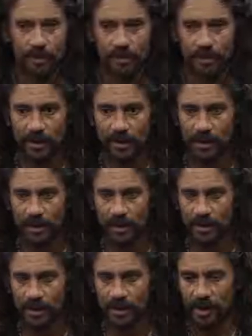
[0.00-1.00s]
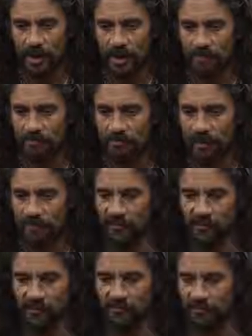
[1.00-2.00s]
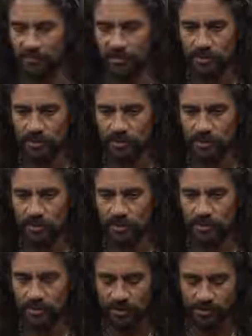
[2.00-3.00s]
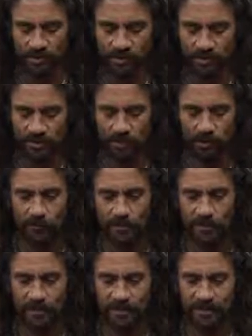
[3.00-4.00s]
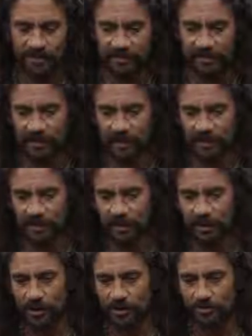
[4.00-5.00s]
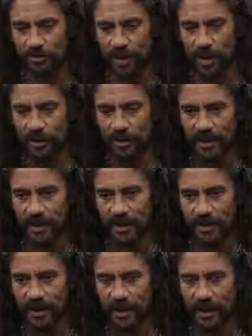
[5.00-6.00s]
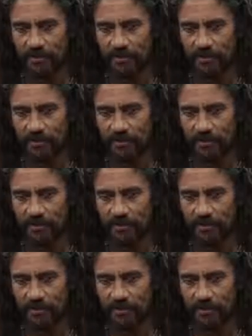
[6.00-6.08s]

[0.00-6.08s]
So yeah, I finished music school. I did music school from 97 to 99, and then